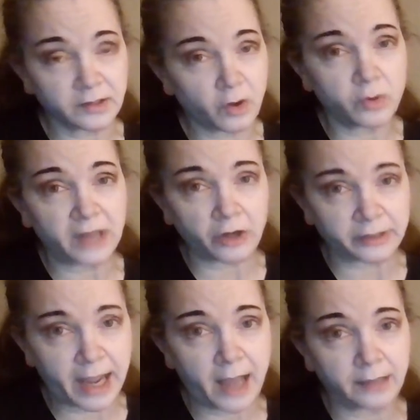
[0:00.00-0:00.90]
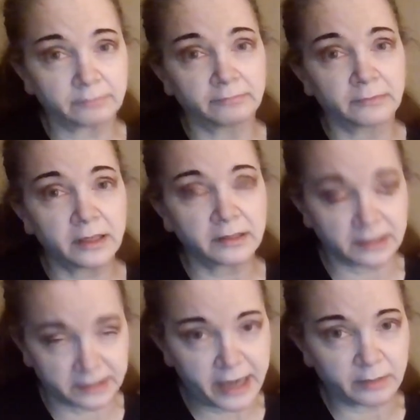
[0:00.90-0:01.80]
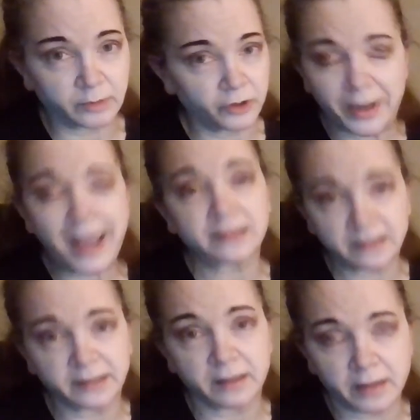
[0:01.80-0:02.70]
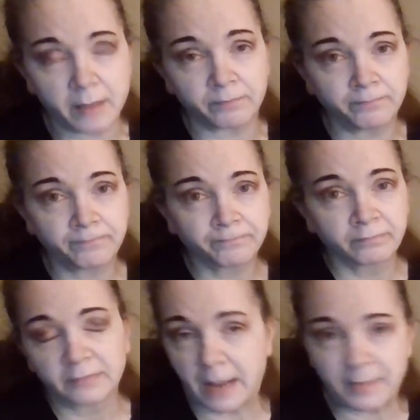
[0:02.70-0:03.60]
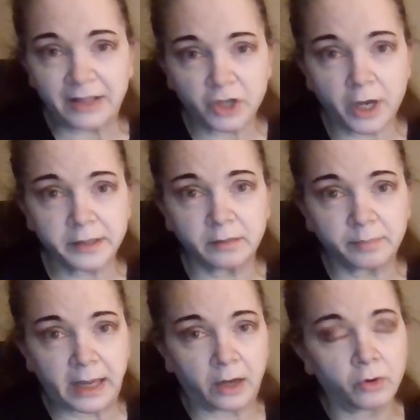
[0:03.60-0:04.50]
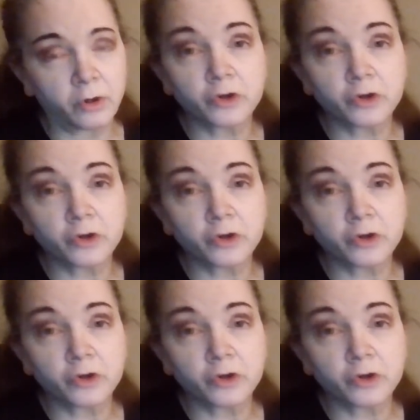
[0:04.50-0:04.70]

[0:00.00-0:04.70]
Those are not sustainable. You can't stick to them. I'm not talking about